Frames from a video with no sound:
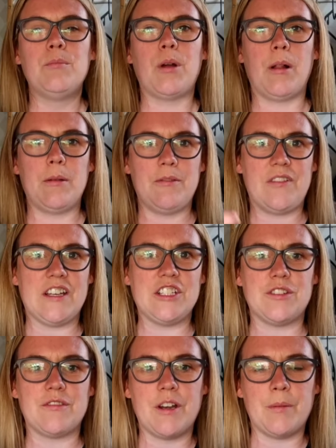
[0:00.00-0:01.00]
Probably
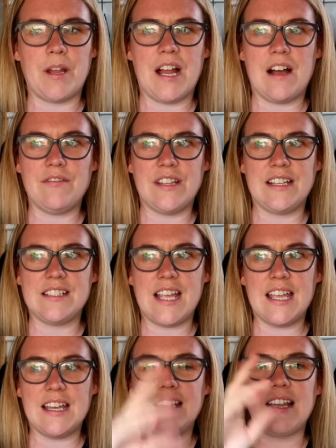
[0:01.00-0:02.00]
finished around about half nine,
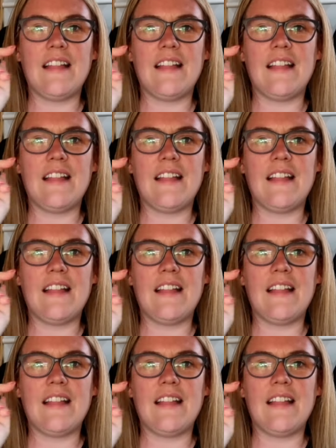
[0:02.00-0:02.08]
ten.